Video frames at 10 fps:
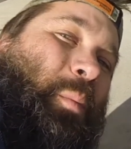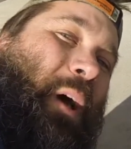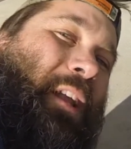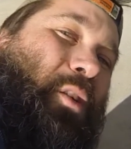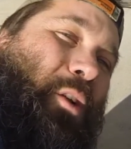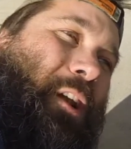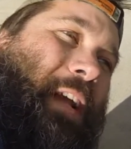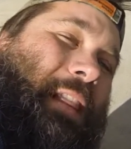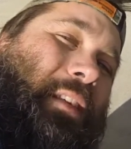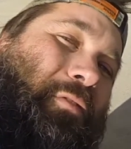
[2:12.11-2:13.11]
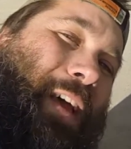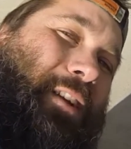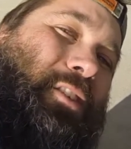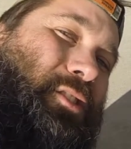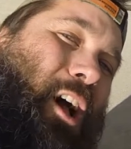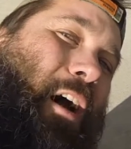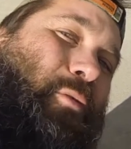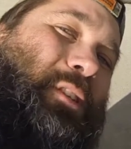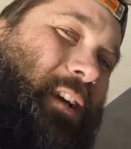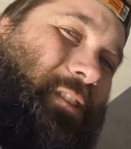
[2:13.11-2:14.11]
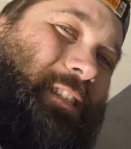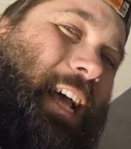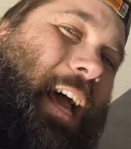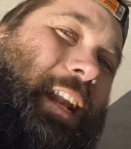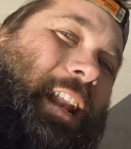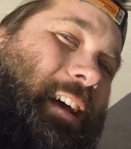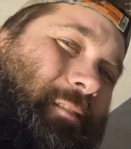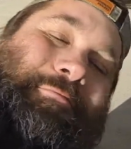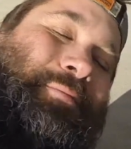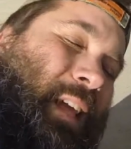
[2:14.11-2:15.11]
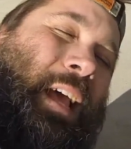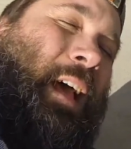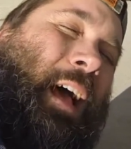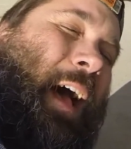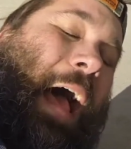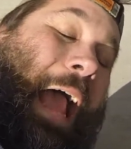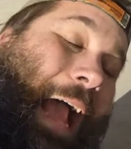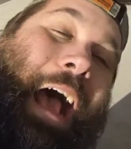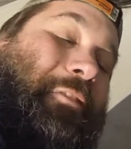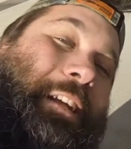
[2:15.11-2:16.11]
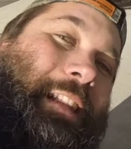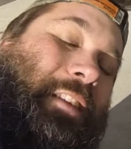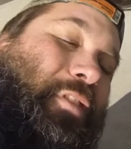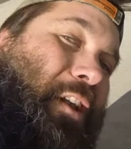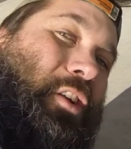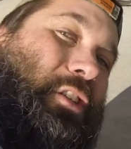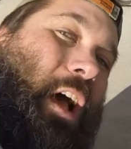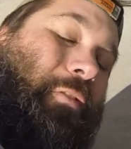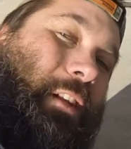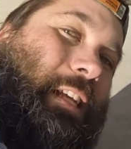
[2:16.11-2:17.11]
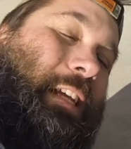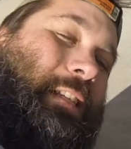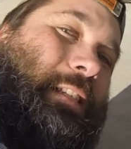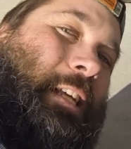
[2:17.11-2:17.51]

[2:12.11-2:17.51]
but in order to get the fenders off, which I've decided I have to get the fenders off at least,